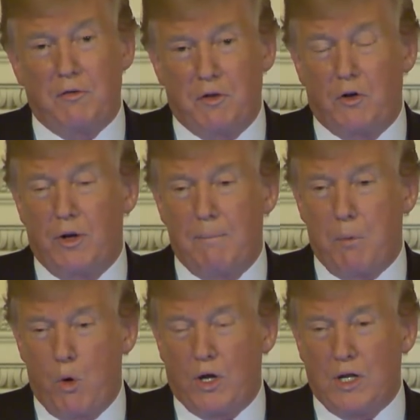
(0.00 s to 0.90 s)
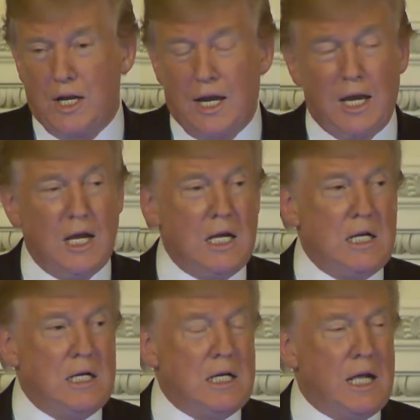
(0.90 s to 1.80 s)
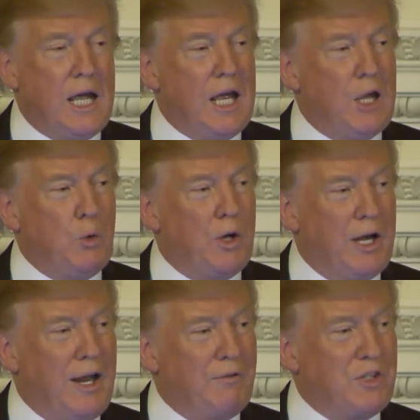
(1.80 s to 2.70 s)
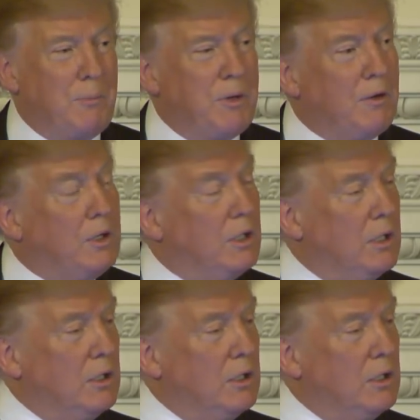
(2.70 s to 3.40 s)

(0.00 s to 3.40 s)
very important day. And we're going to have something